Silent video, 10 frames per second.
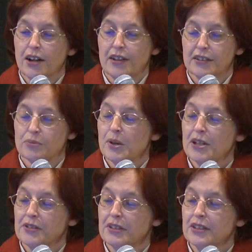
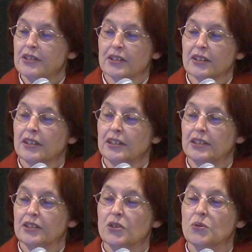about these
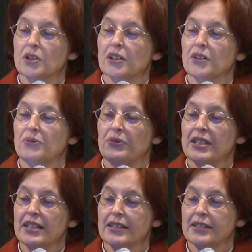newer
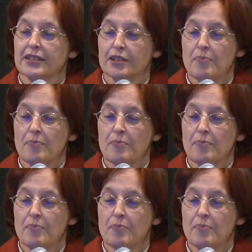finds.